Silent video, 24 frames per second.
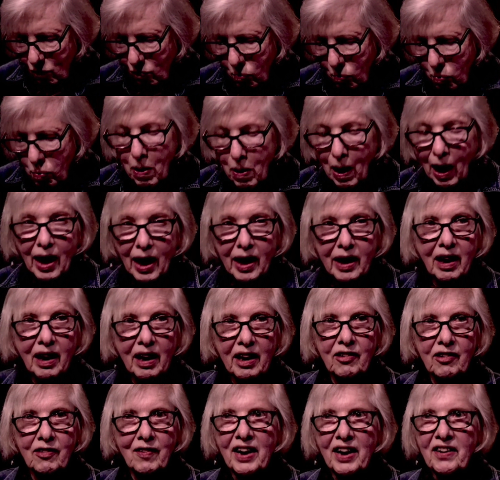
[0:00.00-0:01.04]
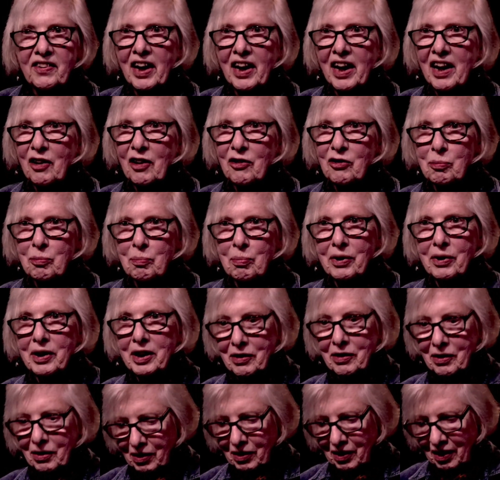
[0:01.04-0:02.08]
I got around the house pretty
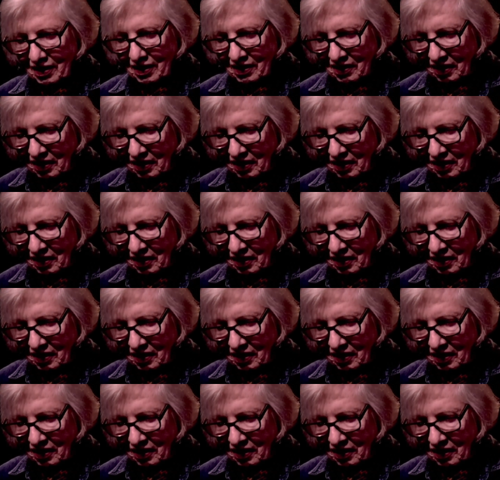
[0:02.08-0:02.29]
good."